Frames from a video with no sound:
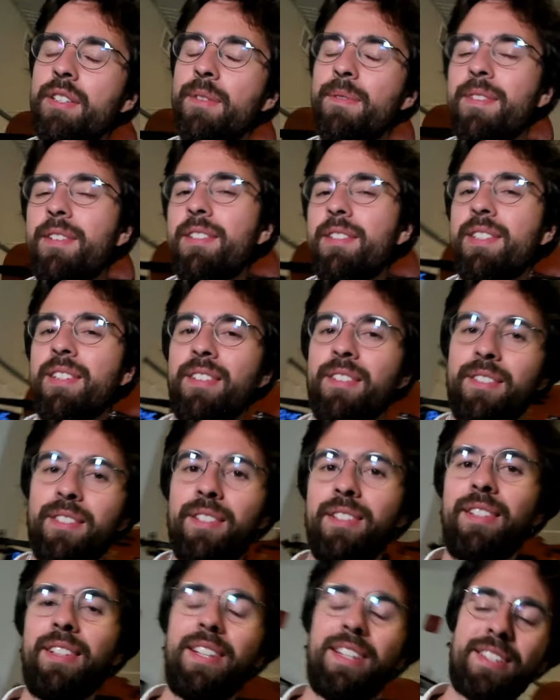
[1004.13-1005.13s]
Sometimes I go a
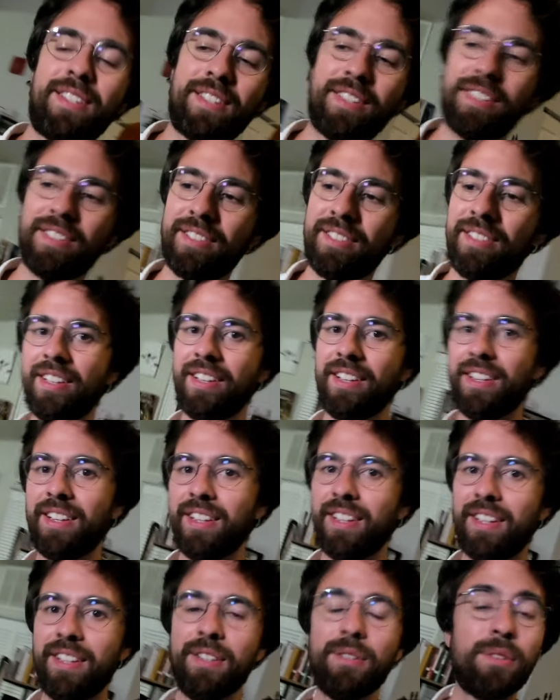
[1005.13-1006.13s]
little less though.
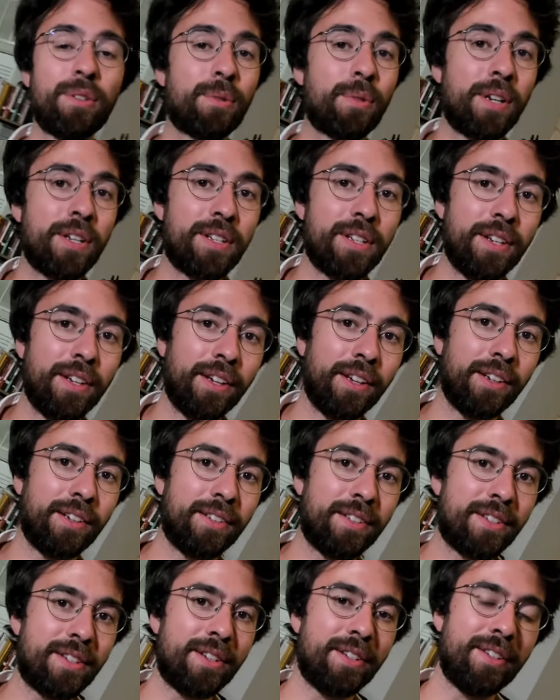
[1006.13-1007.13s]
I do it twice a day,
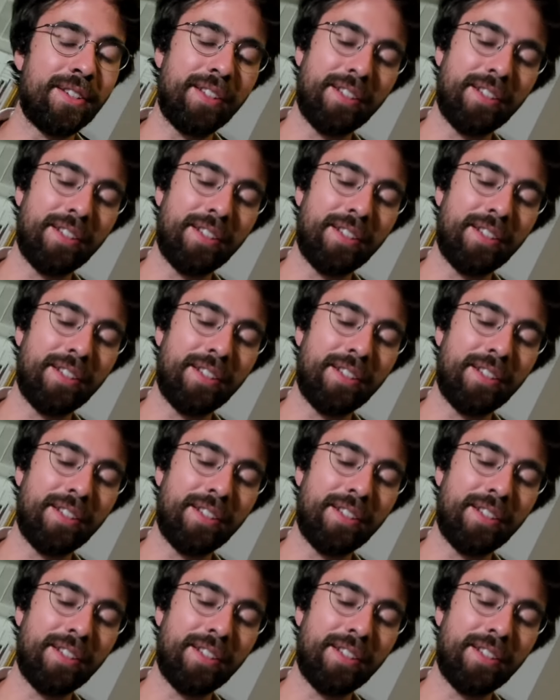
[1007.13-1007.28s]
so you